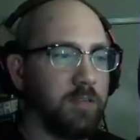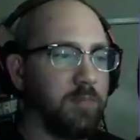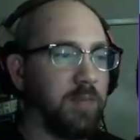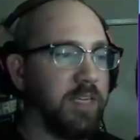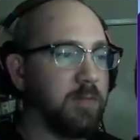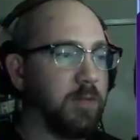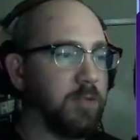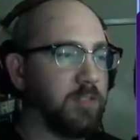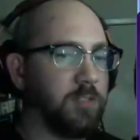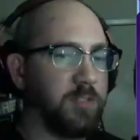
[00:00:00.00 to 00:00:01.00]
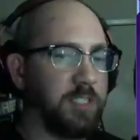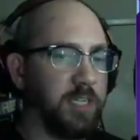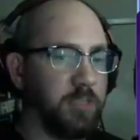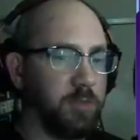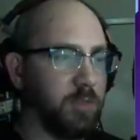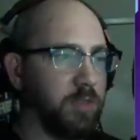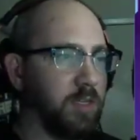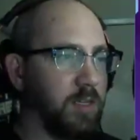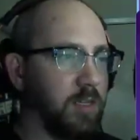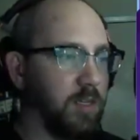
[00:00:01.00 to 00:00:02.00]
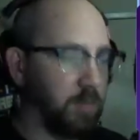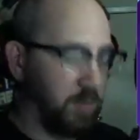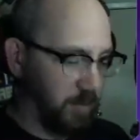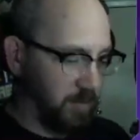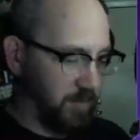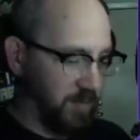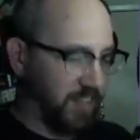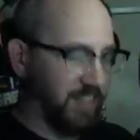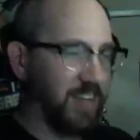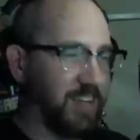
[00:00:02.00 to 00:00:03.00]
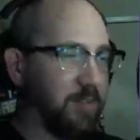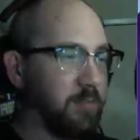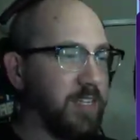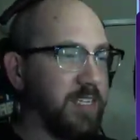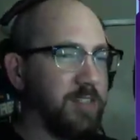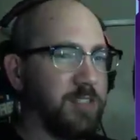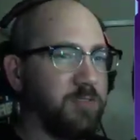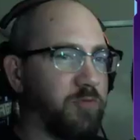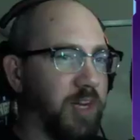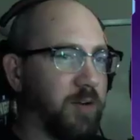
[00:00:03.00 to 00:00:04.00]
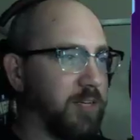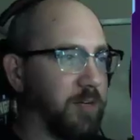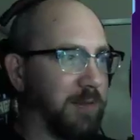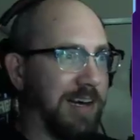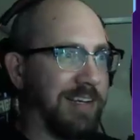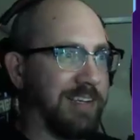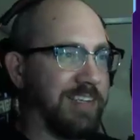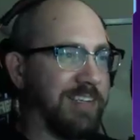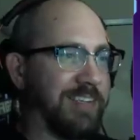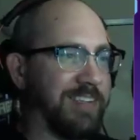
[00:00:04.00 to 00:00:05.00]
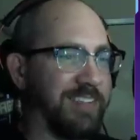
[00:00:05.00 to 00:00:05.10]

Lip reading: My emotes are too sexual. Well, Mindy looks very erotic.